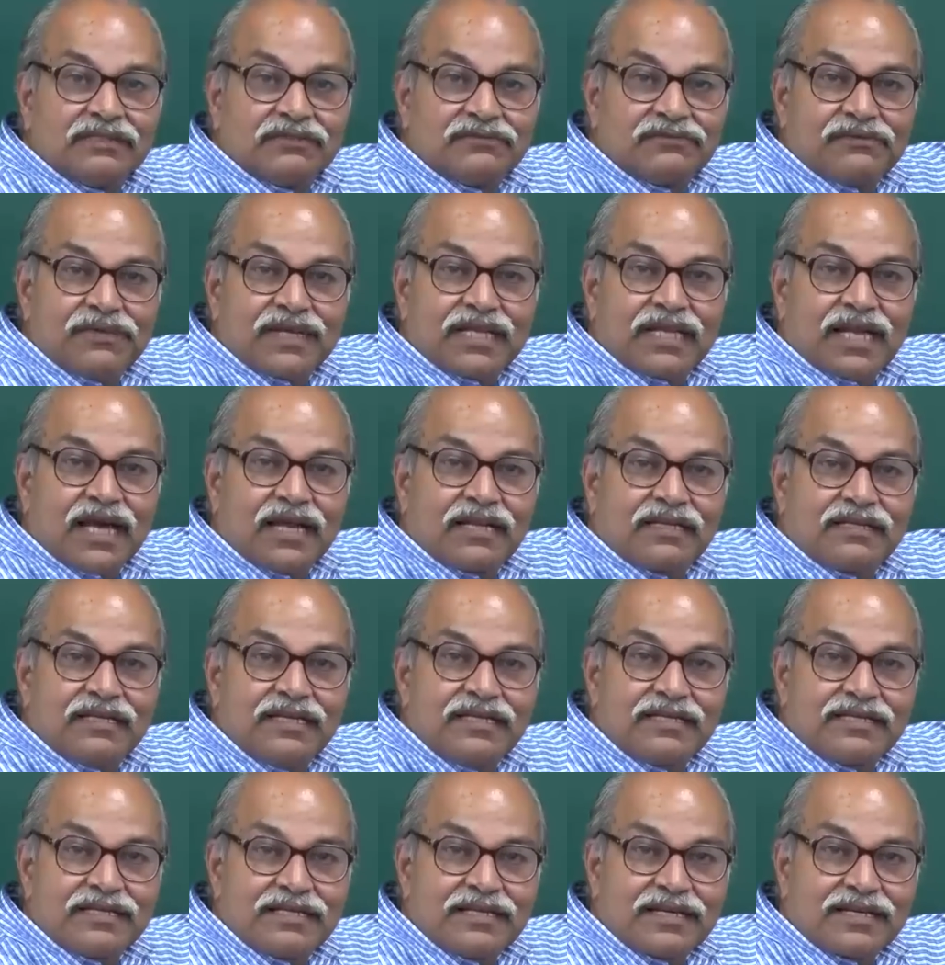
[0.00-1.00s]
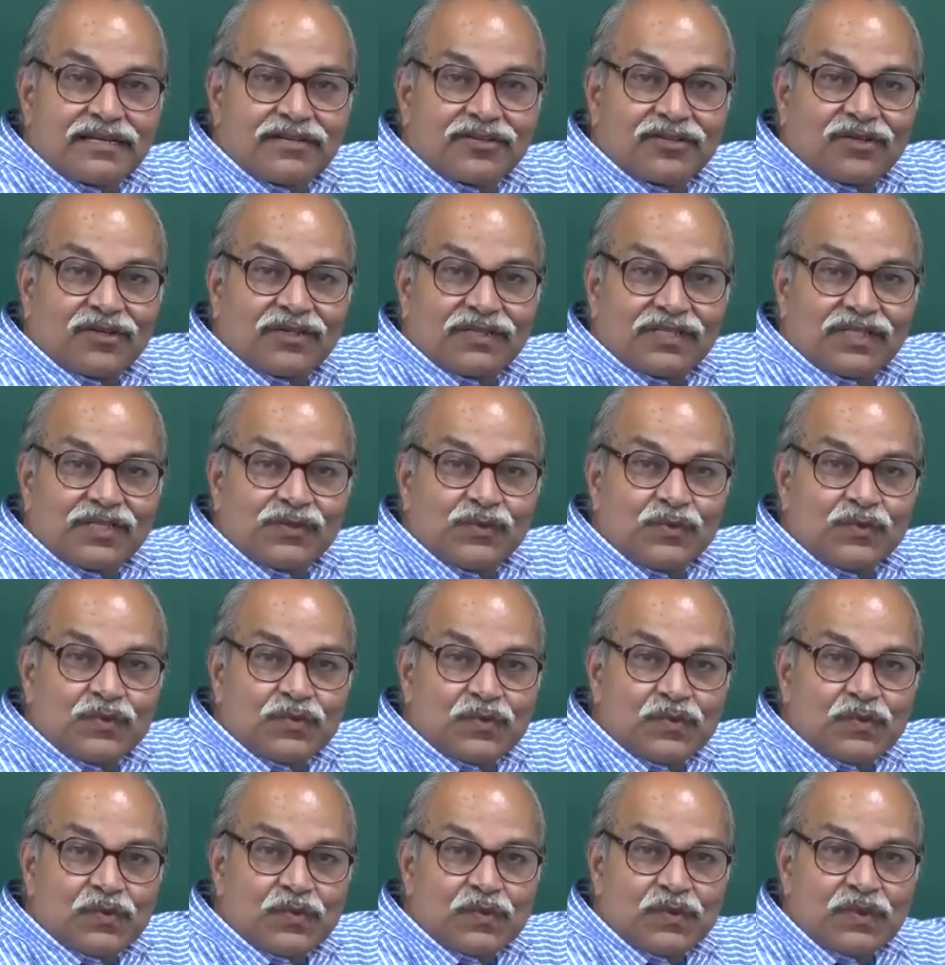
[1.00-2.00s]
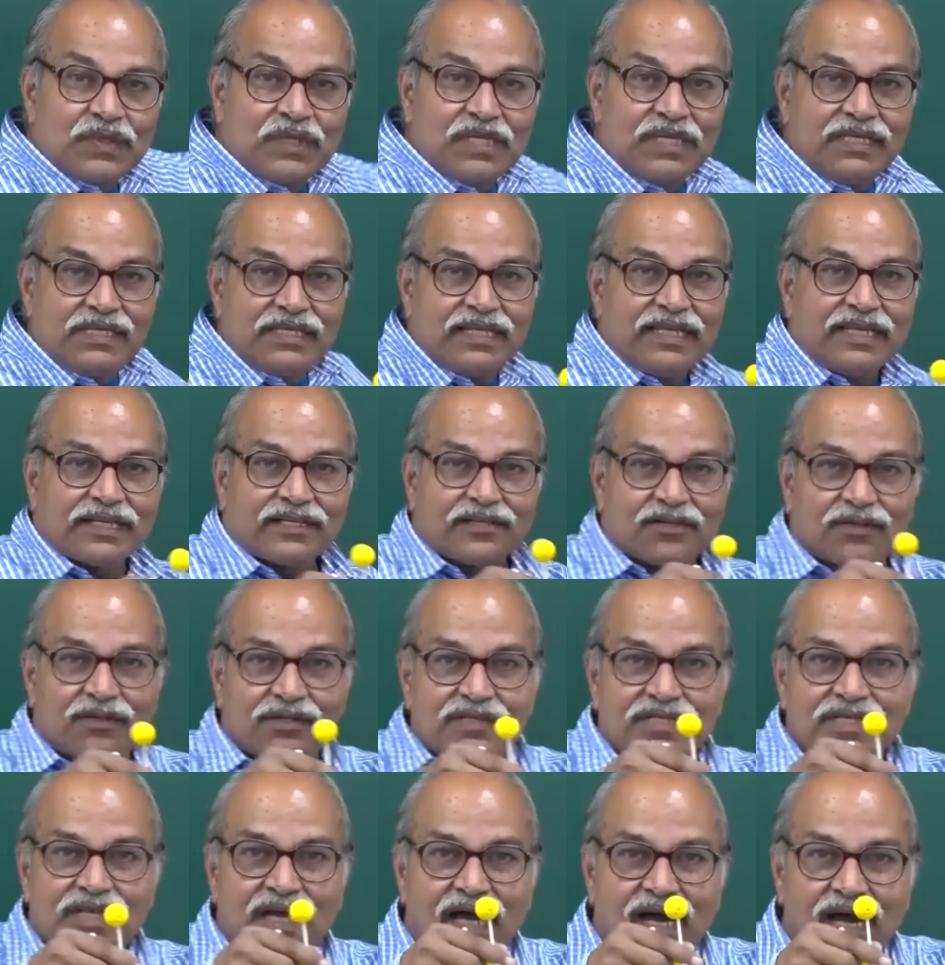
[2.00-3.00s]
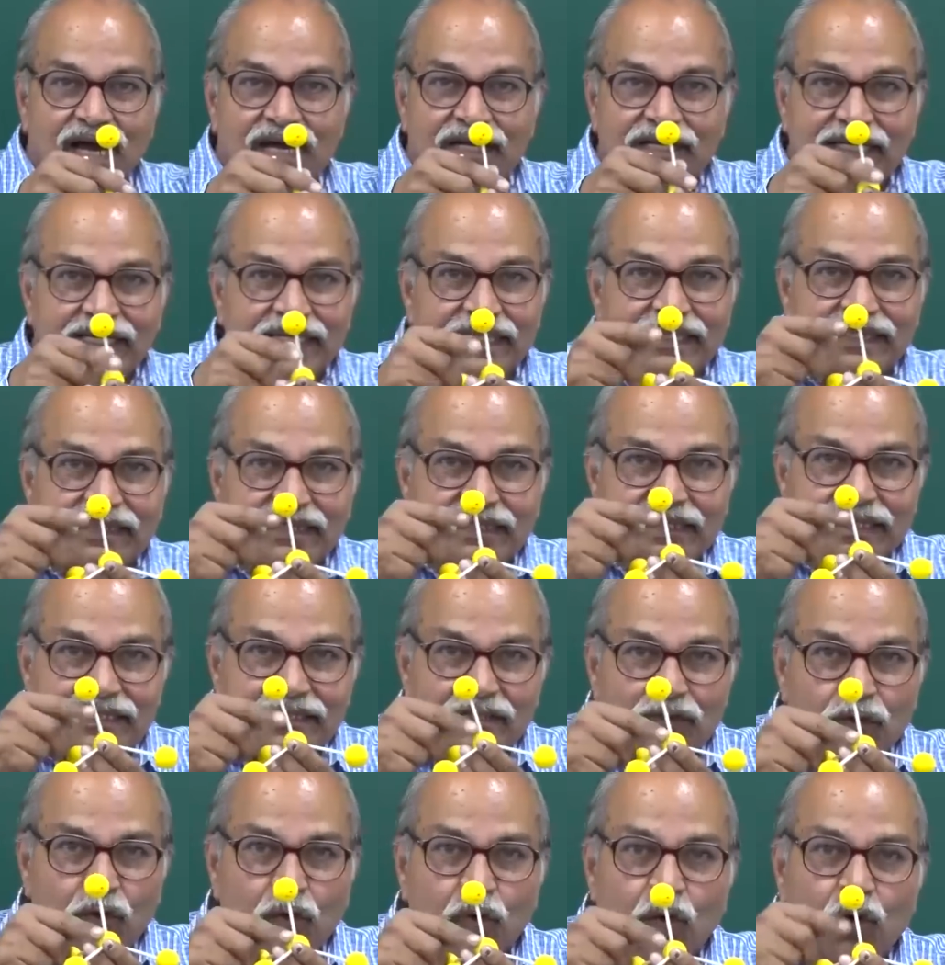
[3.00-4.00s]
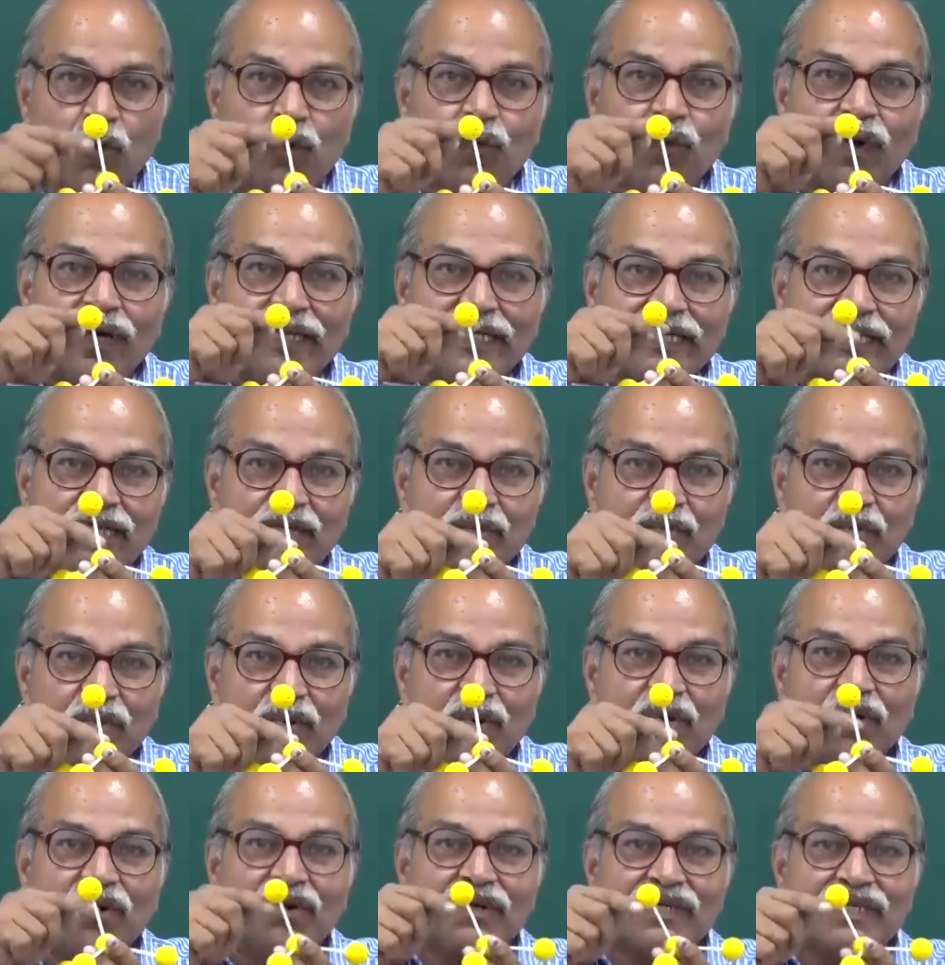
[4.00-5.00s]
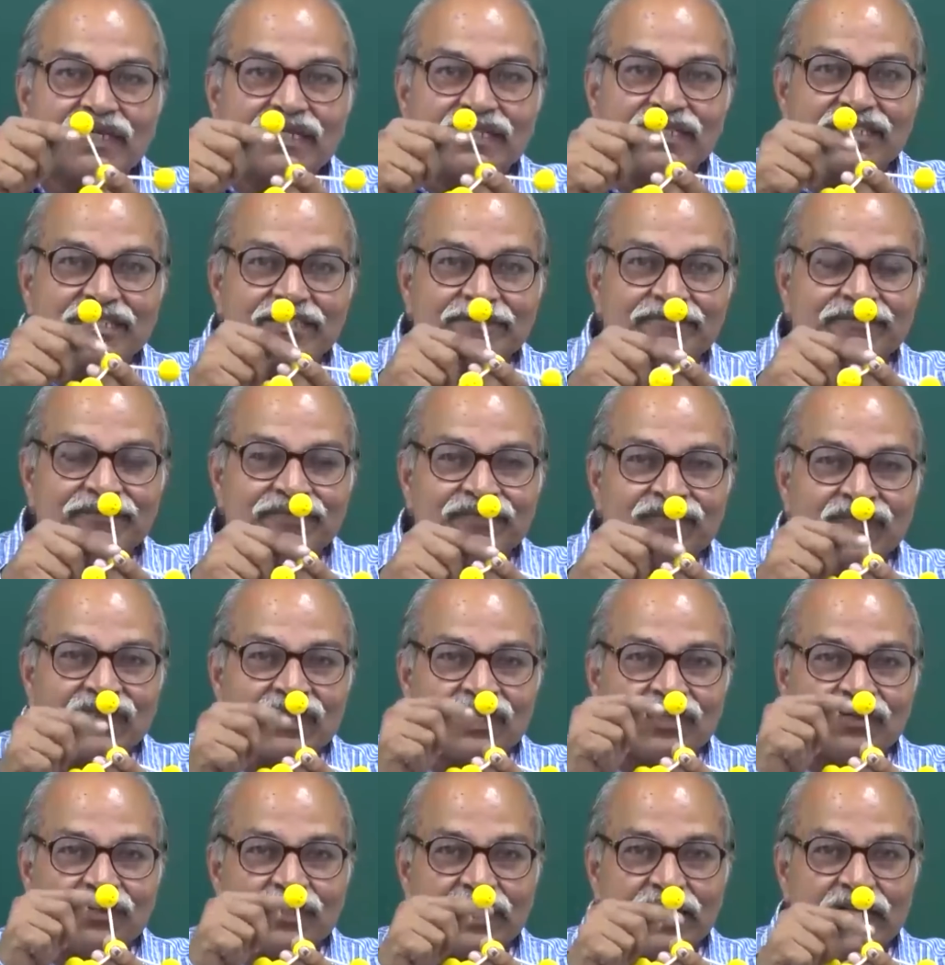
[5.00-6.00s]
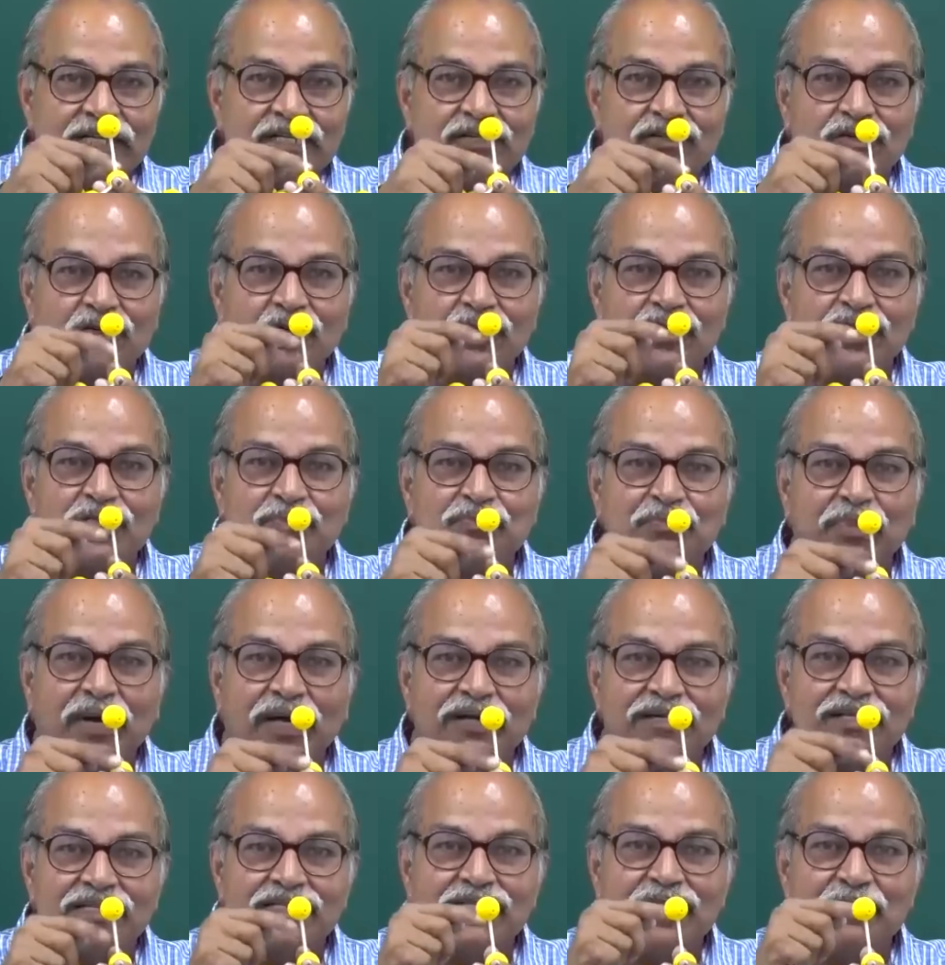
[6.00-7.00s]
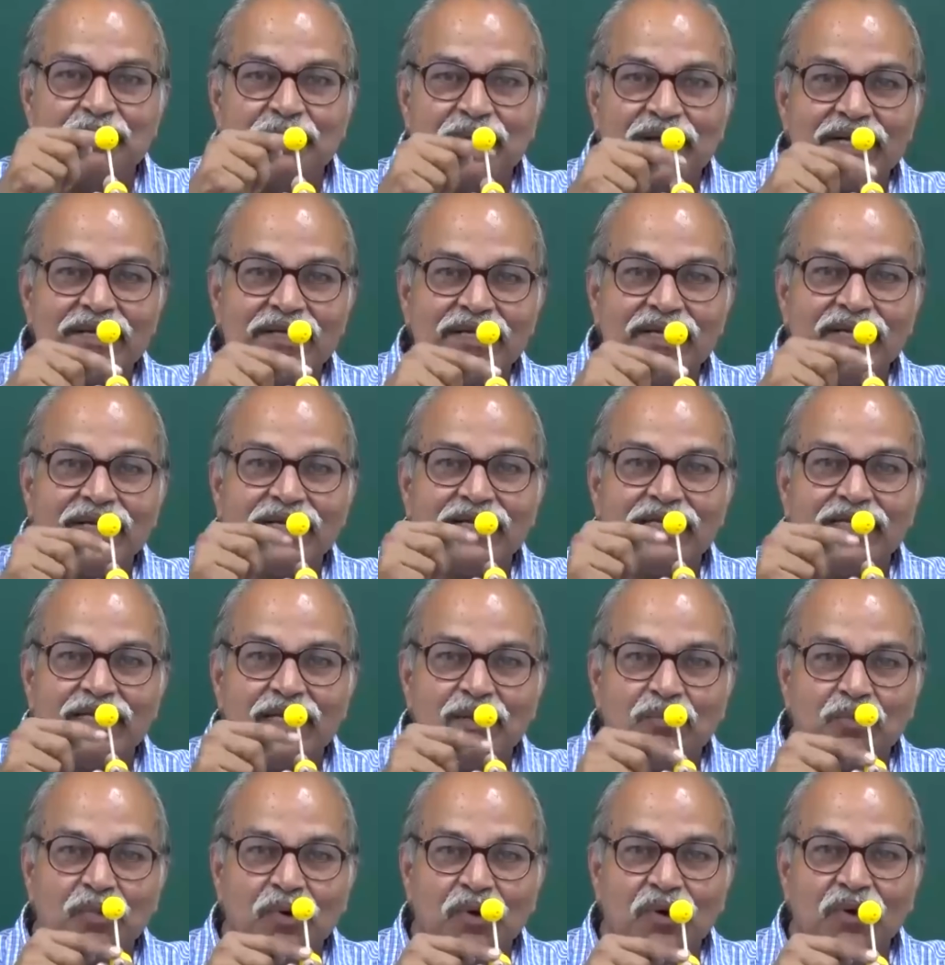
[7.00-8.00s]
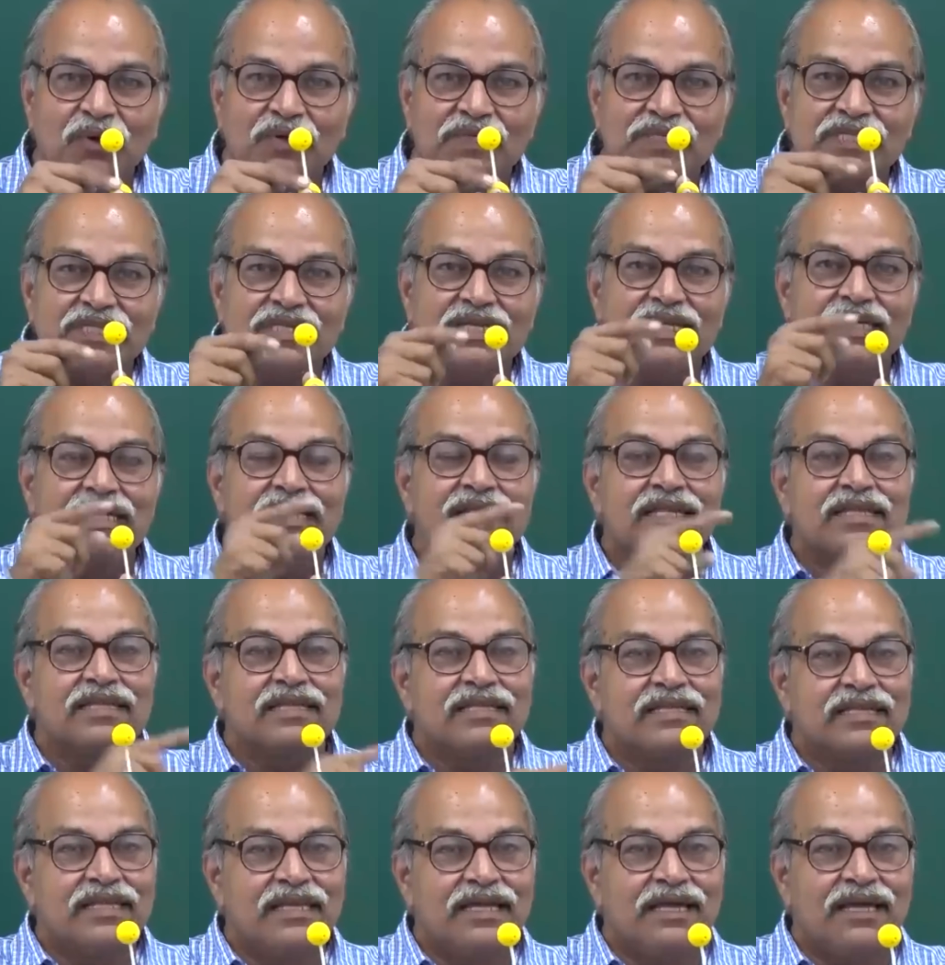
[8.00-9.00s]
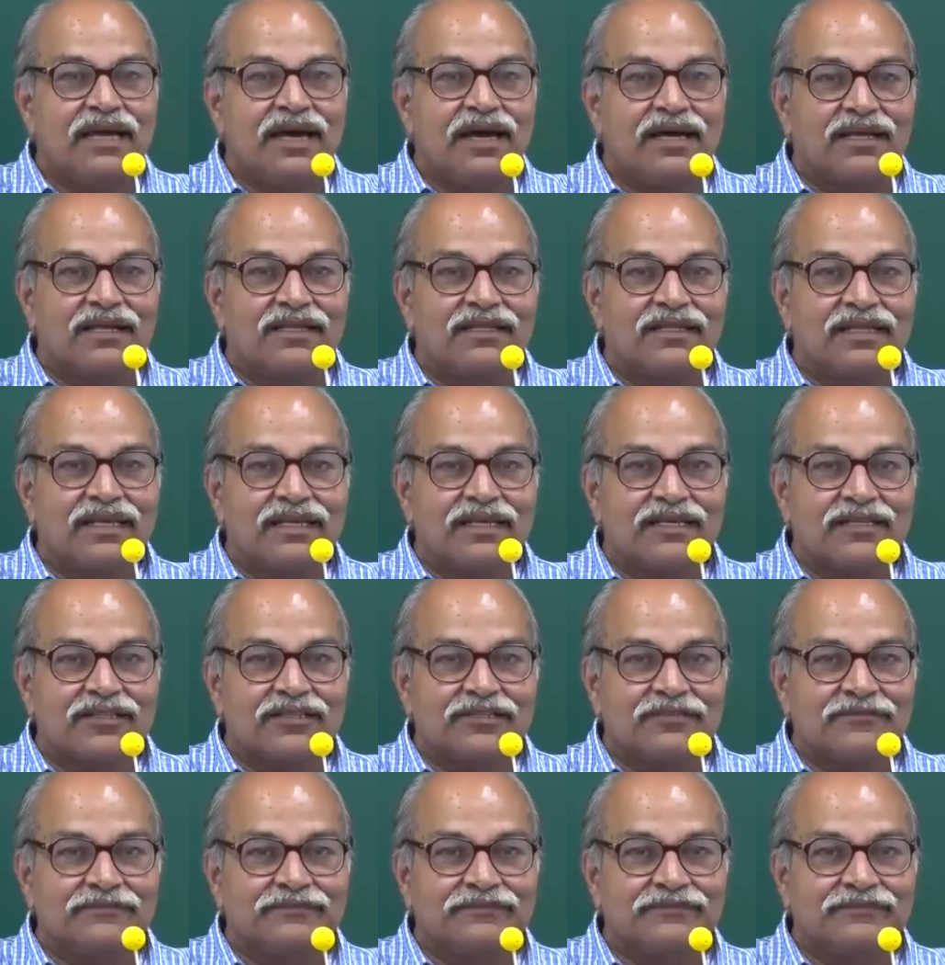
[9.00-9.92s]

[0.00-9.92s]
where are these electrons? These electrons are in these covalent bonds. So electrons participating in the bonds, they are there.